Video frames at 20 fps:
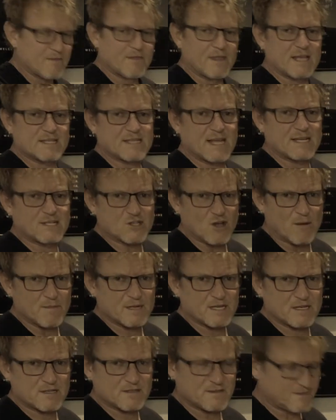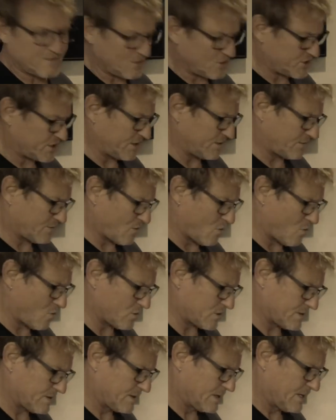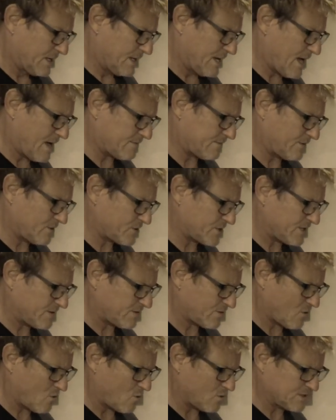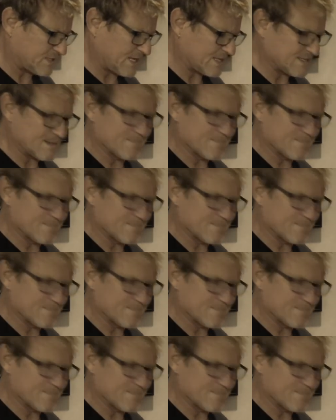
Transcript: there's a dominant 13th chord. Now 13th chords as a